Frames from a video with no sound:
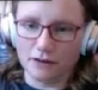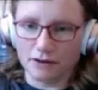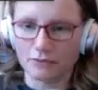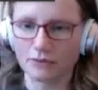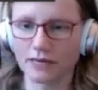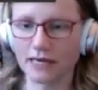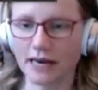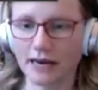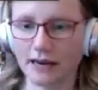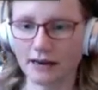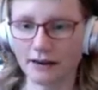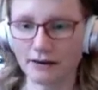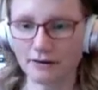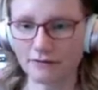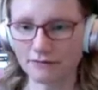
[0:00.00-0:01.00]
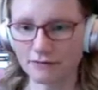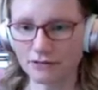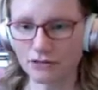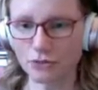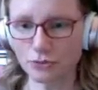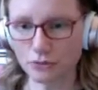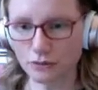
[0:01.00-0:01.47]
we have
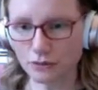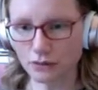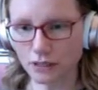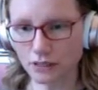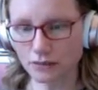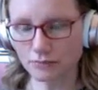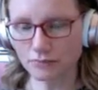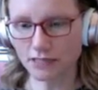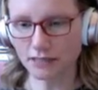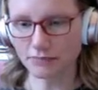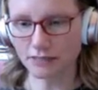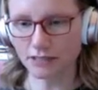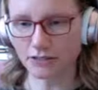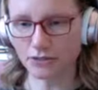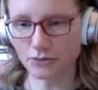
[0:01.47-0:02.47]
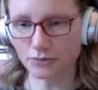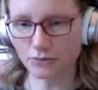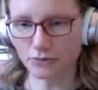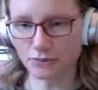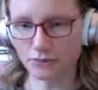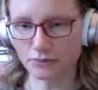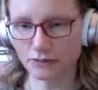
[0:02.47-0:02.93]
tul becoming tulu,